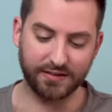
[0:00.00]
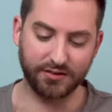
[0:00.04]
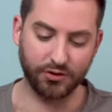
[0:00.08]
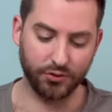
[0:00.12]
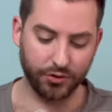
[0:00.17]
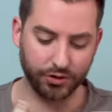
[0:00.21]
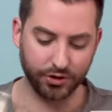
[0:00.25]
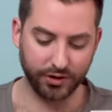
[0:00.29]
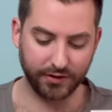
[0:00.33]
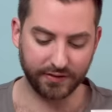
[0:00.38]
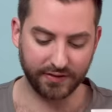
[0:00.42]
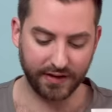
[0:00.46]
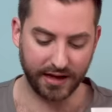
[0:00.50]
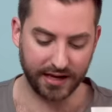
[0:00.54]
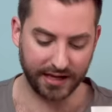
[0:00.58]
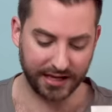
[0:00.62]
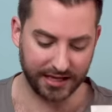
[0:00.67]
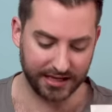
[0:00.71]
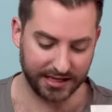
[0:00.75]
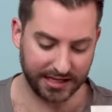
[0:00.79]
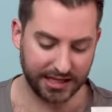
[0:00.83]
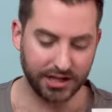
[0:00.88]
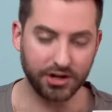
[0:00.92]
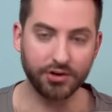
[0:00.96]
So it looks like
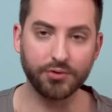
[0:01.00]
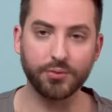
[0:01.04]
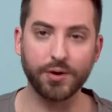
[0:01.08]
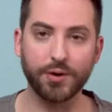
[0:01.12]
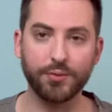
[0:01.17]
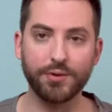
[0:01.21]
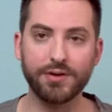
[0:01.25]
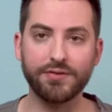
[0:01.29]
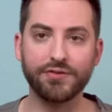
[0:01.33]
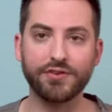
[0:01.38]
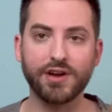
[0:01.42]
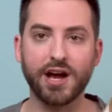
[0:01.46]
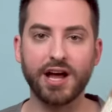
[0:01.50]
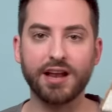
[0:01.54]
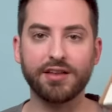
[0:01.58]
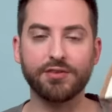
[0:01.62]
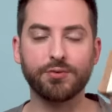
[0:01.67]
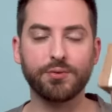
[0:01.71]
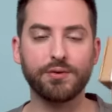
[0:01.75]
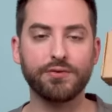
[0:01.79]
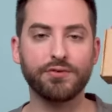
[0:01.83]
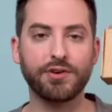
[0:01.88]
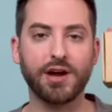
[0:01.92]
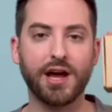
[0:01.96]
in here what we've got
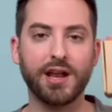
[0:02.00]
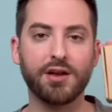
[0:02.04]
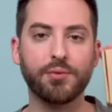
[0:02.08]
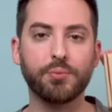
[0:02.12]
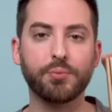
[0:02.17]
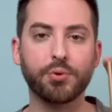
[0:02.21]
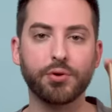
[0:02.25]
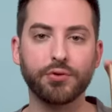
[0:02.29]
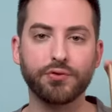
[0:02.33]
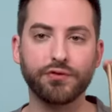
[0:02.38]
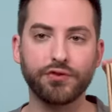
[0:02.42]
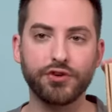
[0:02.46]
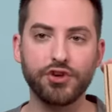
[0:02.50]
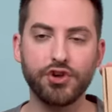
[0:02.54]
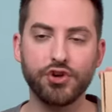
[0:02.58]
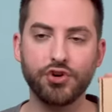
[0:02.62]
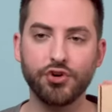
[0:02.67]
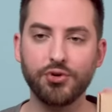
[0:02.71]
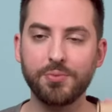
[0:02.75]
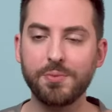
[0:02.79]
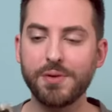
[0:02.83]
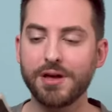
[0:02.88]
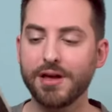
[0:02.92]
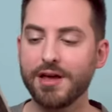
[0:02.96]
is we've got a
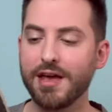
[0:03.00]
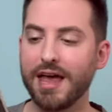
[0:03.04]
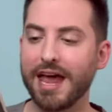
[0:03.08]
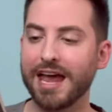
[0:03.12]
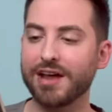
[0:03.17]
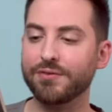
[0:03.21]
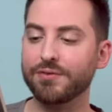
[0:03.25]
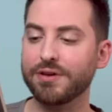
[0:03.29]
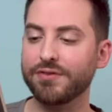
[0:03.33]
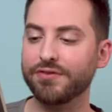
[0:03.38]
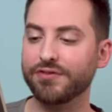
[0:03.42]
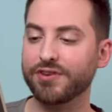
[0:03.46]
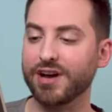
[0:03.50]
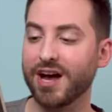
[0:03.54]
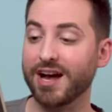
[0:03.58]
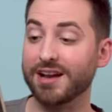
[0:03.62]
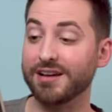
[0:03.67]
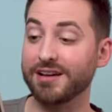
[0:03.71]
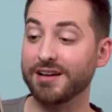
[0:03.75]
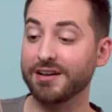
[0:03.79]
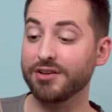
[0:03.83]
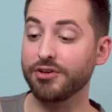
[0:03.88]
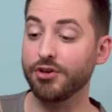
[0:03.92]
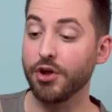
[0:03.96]
perfume and we've got
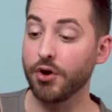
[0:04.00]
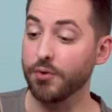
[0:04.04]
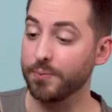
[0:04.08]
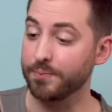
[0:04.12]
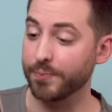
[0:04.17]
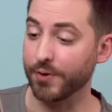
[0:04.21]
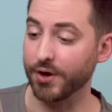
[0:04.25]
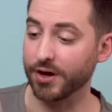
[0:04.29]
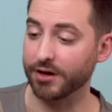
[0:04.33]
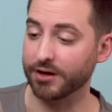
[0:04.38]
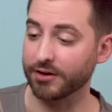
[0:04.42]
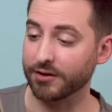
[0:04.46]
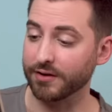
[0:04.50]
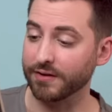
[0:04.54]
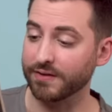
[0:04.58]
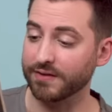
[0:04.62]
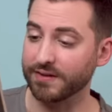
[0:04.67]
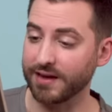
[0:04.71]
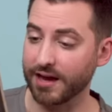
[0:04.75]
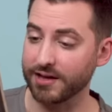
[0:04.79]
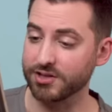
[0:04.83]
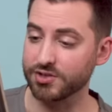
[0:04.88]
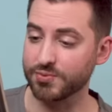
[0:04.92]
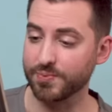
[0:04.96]
a notebook or a
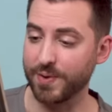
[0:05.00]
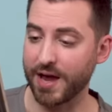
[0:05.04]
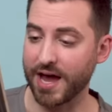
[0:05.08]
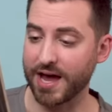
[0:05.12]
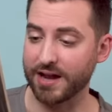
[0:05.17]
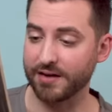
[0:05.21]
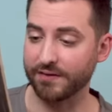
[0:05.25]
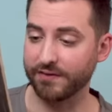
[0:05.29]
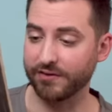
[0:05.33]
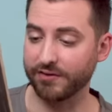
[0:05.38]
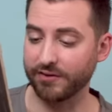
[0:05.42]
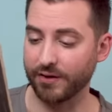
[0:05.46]
sketch pad of